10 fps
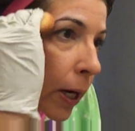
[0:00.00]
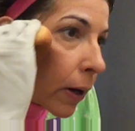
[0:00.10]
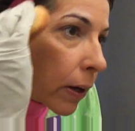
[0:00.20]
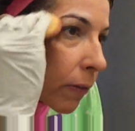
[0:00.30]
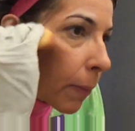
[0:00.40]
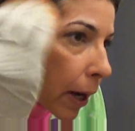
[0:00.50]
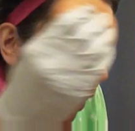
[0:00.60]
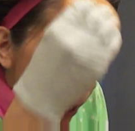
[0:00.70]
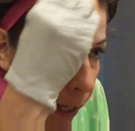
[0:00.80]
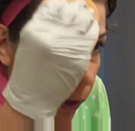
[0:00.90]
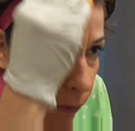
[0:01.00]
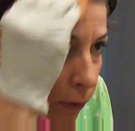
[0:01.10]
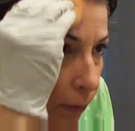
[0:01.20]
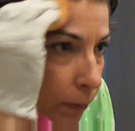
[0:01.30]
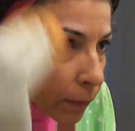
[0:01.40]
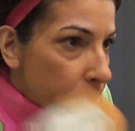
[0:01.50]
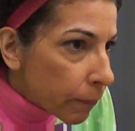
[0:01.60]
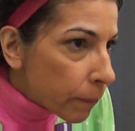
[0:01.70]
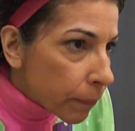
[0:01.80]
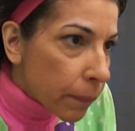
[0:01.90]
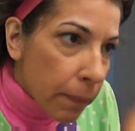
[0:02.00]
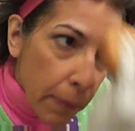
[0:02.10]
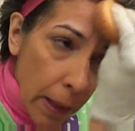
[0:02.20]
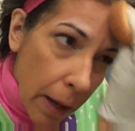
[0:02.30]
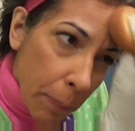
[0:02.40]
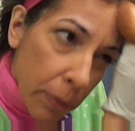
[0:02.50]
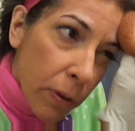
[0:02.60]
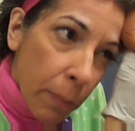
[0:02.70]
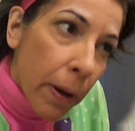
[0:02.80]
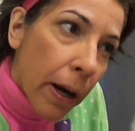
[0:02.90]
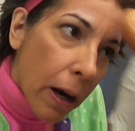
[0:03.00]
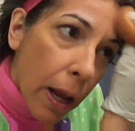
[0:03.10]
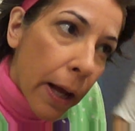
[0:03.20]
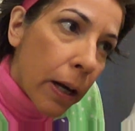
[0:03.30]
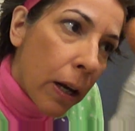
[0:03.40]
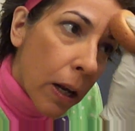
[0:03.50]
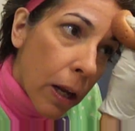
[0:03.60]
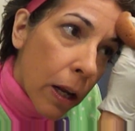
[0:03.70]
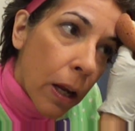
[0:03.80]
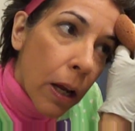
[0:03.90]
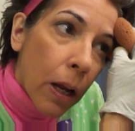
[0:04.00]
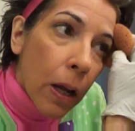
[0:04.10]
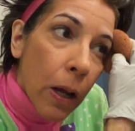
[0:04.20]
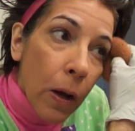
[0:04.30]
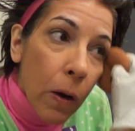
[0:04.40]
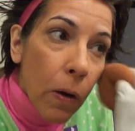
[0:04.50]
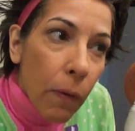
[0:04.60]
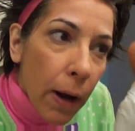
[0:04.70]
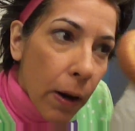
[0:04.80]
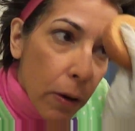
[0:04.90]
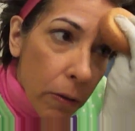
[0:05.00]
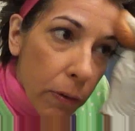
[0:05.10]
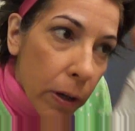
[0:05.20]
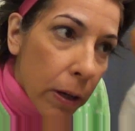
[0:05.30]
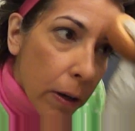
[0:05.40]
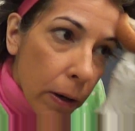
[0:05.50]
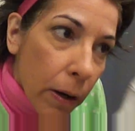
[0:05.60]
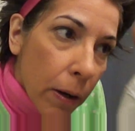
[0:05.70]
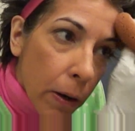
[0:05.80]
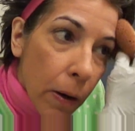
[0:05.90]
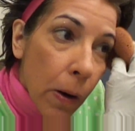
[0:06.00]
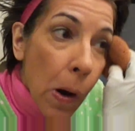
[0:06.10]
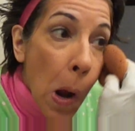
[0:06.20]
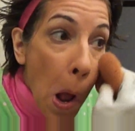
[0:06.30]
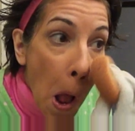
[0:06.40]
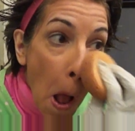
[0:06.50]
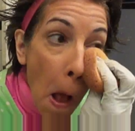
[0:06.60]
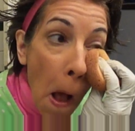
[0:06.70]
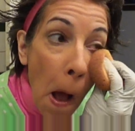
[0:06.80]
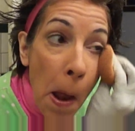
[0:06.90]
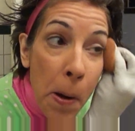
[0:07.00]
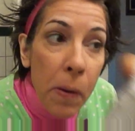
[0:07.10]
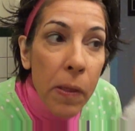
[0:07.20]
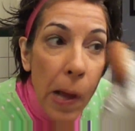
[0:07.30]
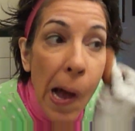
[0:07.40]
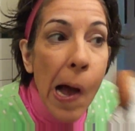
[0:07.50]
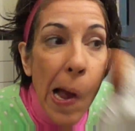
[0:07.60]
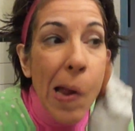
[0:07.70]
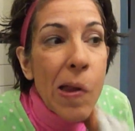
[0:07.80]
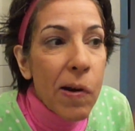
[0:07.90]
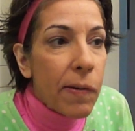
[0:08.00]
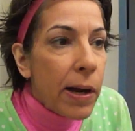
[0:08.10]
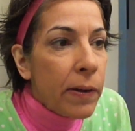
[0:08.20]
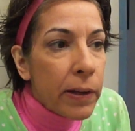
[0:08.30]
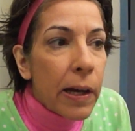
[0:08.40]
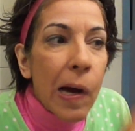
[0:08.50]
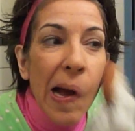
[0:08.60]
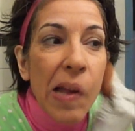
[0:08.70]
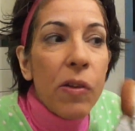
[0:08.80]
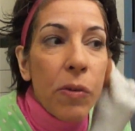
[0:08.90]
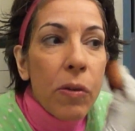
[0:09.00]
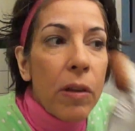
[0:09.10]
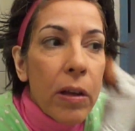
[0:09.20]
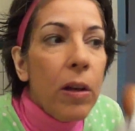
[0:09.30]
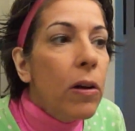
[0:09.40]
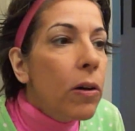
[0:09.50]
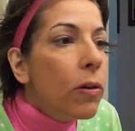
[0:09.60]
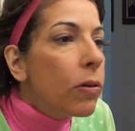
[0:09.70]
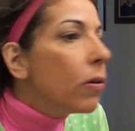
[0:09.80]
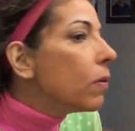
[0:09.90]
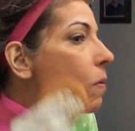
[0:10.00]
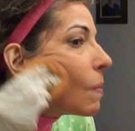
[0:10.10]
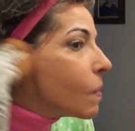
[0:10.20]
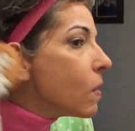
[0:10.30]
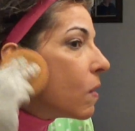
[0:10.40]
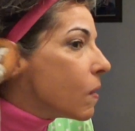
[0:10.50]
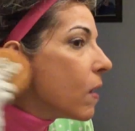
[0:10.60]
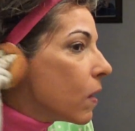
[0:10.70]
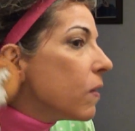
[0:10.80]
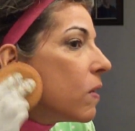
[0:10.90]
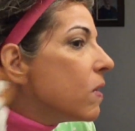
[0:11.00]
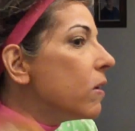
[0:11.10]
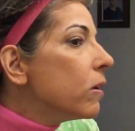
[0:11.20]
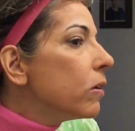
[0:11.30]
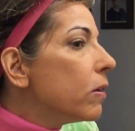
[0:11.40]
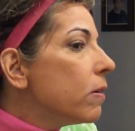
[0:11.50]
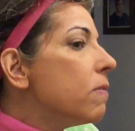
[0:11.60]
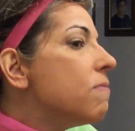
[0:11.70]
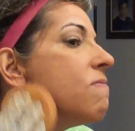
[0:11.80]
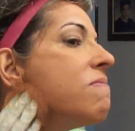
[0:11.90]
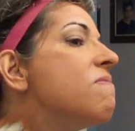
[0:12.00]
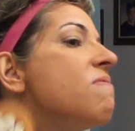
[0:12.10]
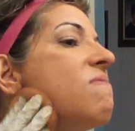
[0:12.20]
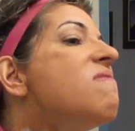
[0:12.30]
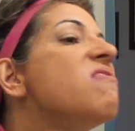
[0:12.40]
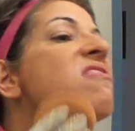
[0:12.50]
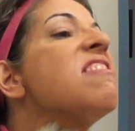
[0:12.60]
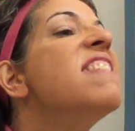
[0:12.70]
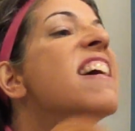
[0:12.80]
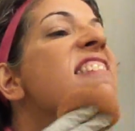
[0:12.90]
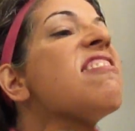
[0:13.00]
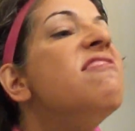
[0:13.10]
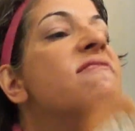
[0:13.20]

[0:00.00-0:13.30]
the area of my eyes up into my hairline and go around over here under the eyes, around the eyes, do the ears, other ears, the neck.